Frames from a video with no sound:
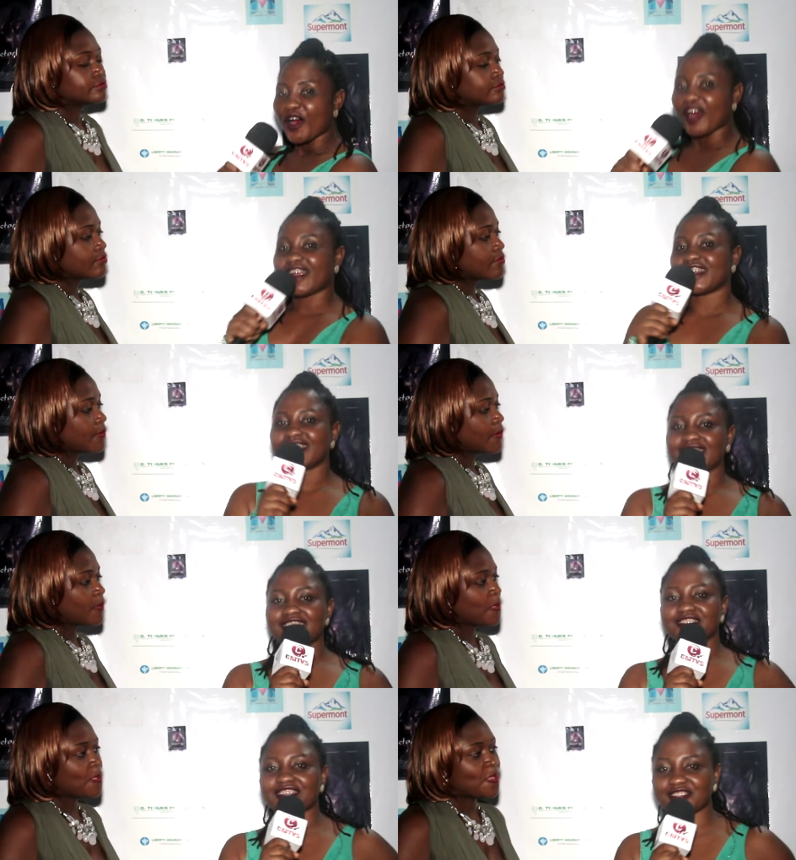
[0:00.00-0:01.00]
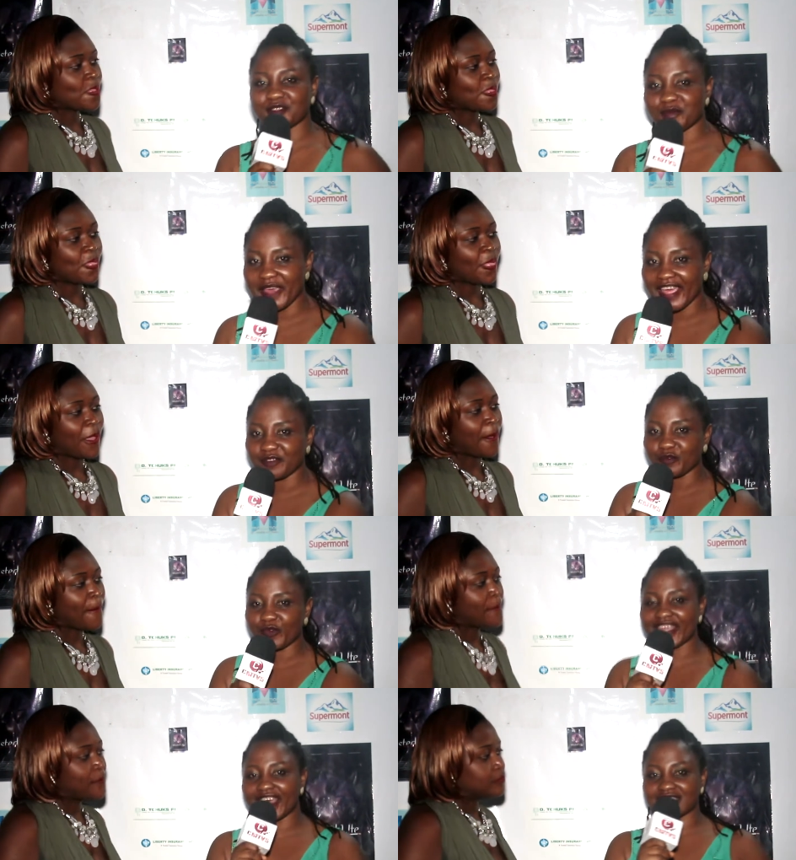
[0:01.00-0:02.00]
Speaker 1: All right, ladies and gentlemen,
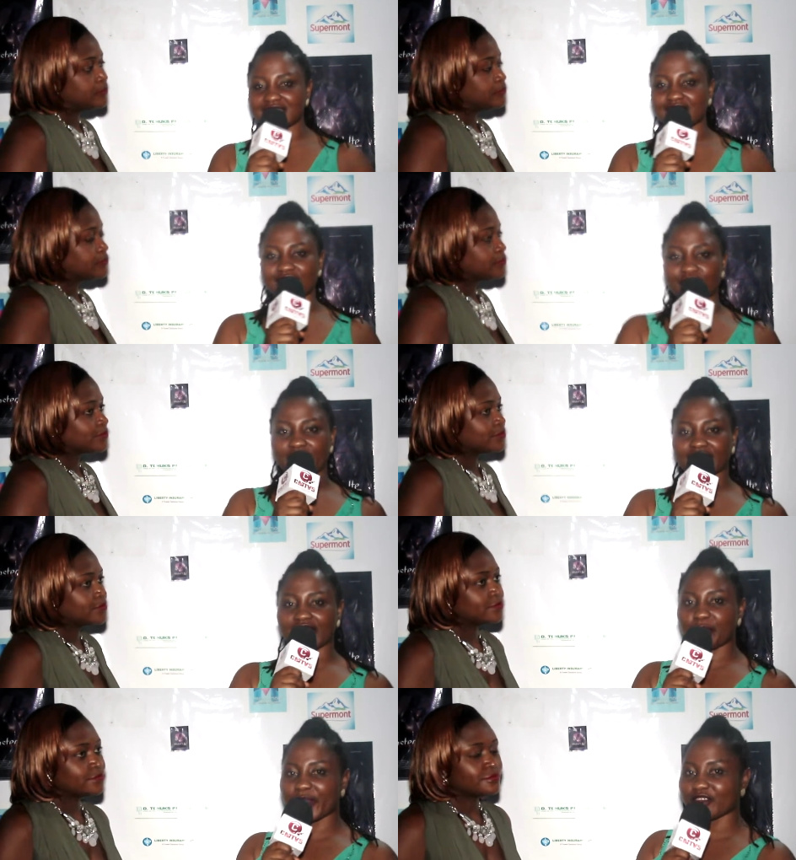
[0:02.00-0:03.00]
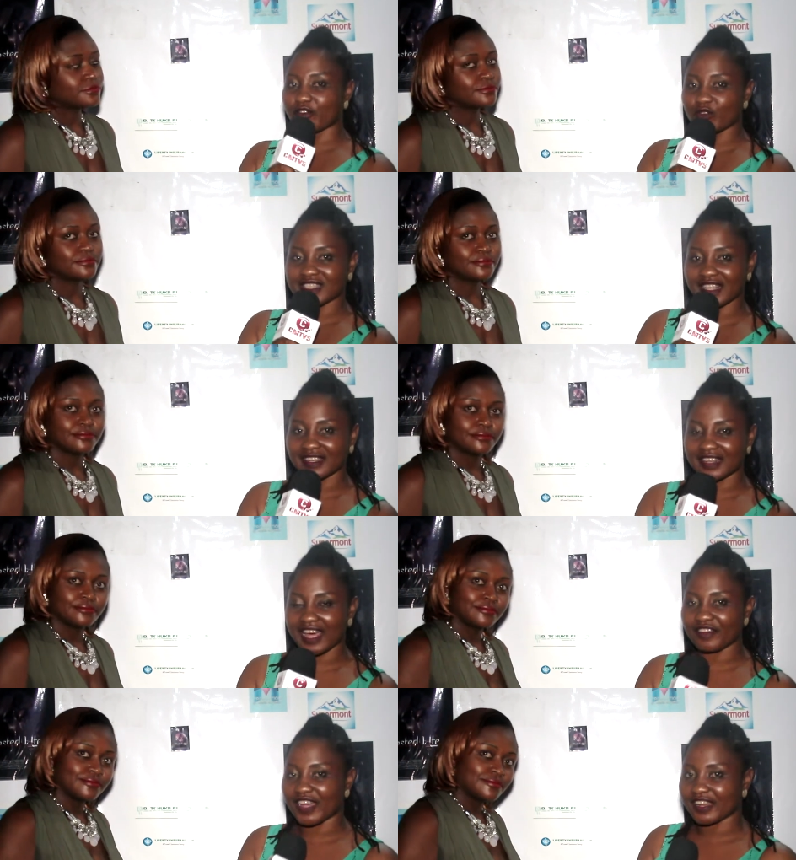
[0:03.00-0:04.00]
we are still on the red carpet of Wasted
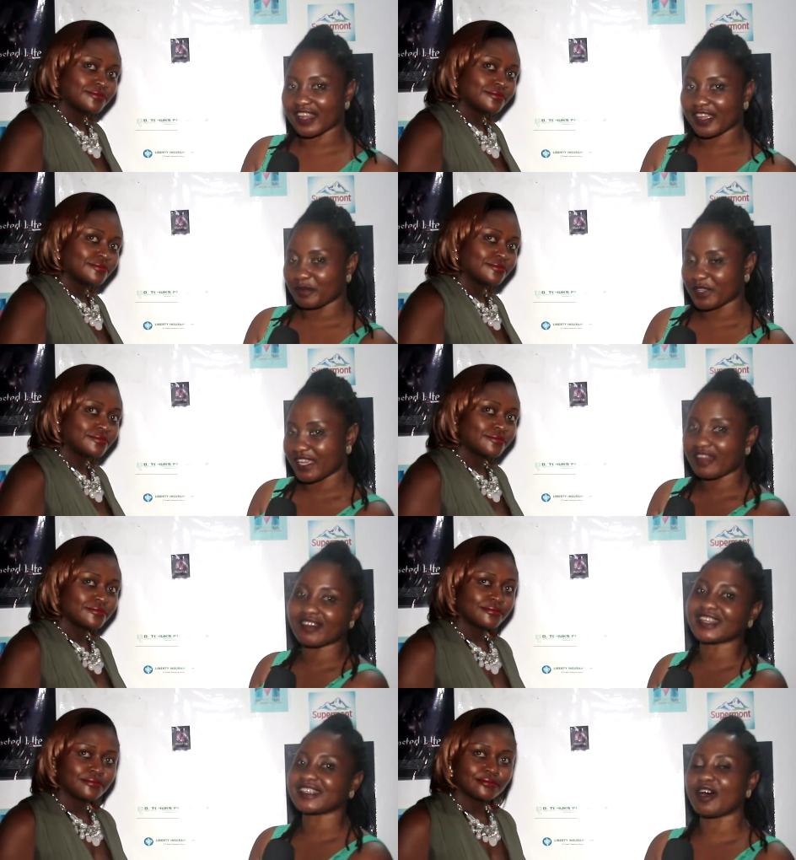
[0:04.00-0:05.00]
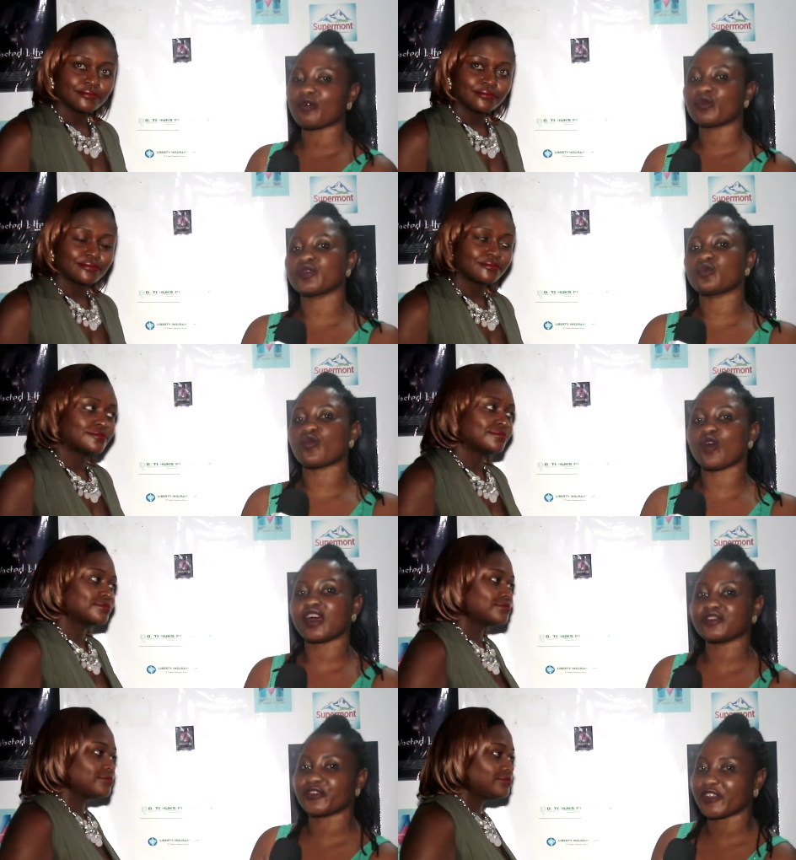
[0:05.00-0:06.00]
Live, and I am here right now with
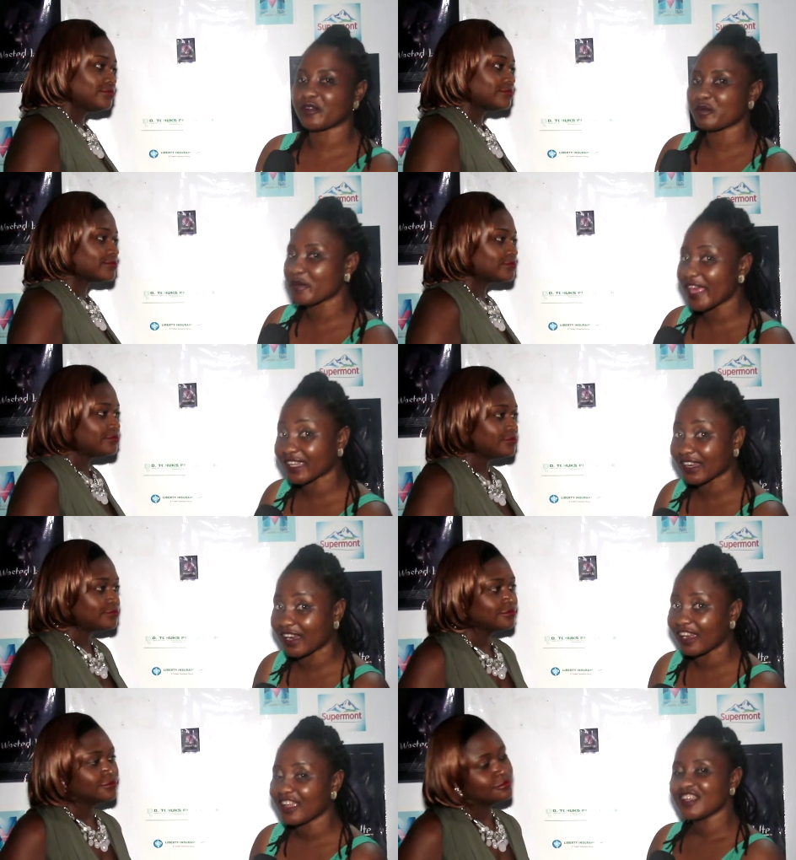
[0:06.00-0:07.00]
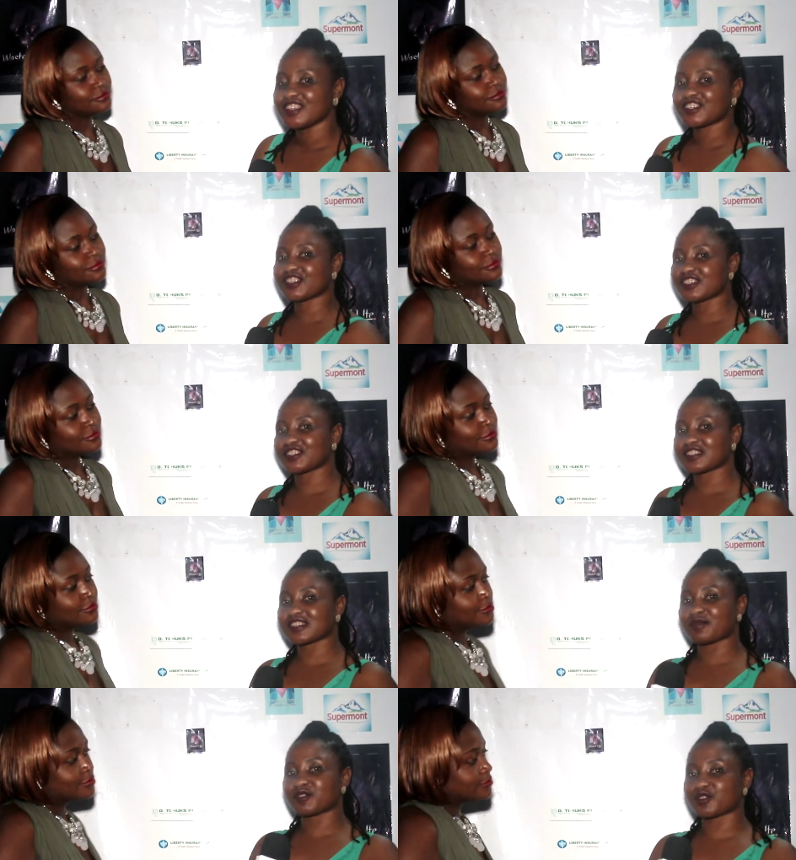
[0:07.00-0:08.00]
one filmmaker. She's just
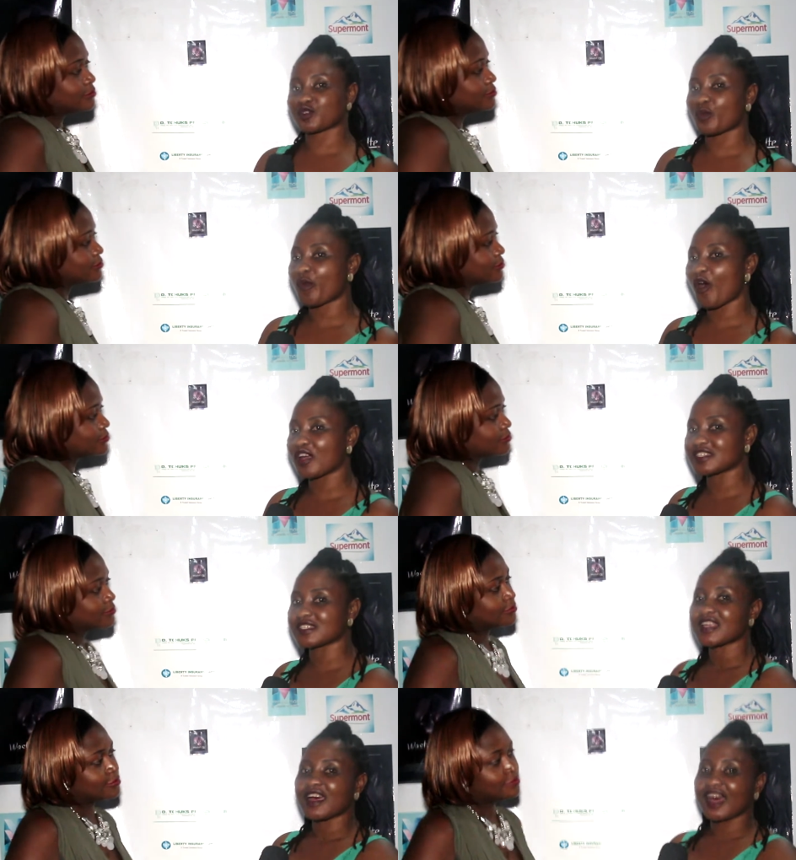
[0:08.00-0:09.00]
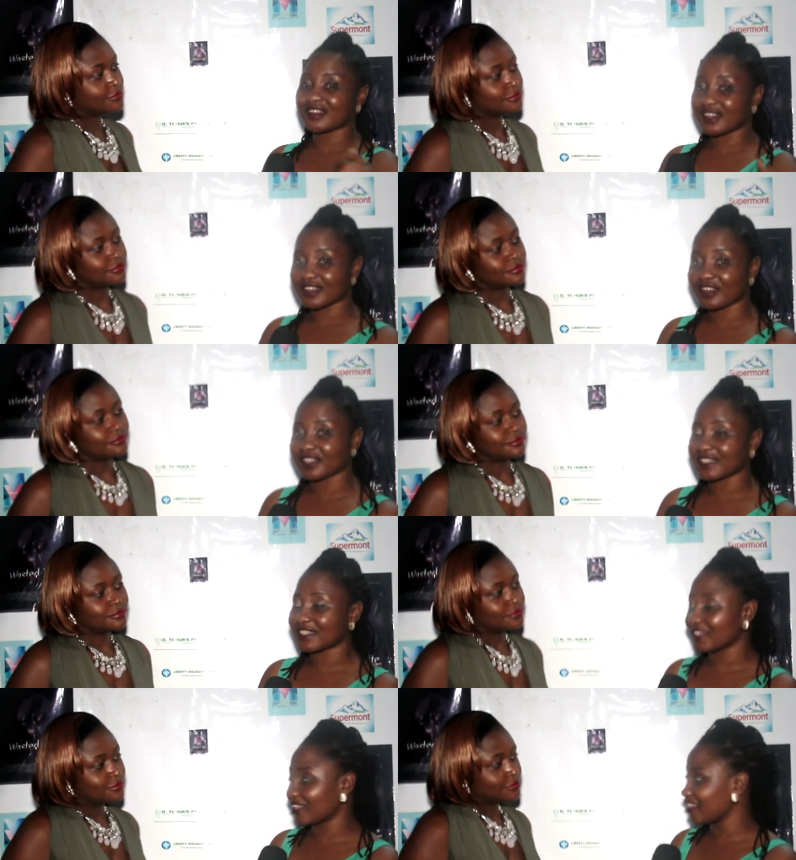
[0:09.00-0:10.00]
come to support another colleague
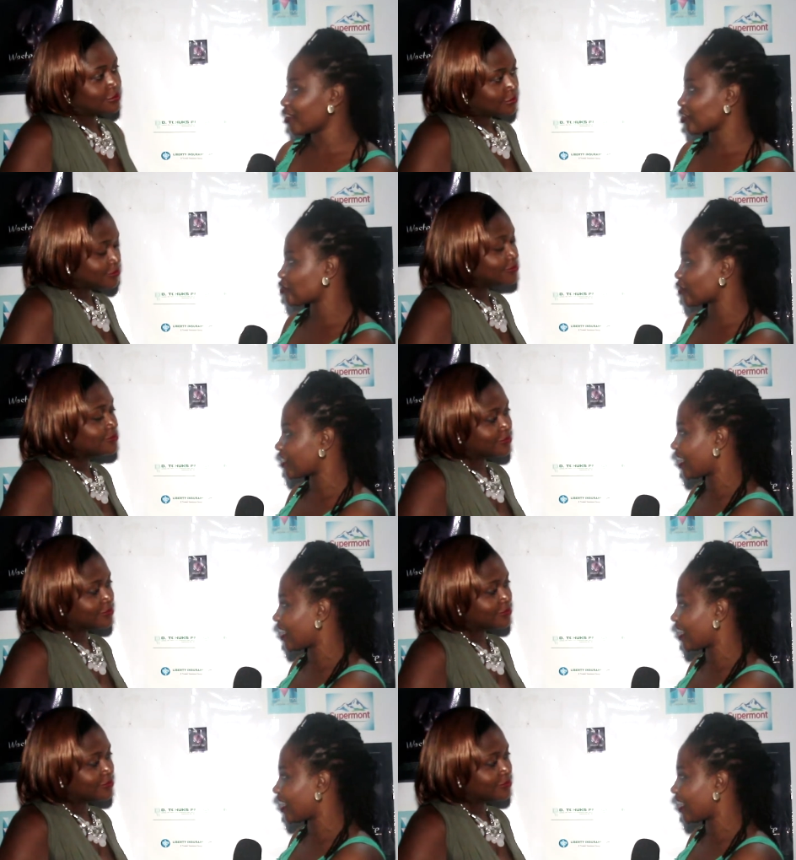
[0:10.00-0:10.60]
in the industry,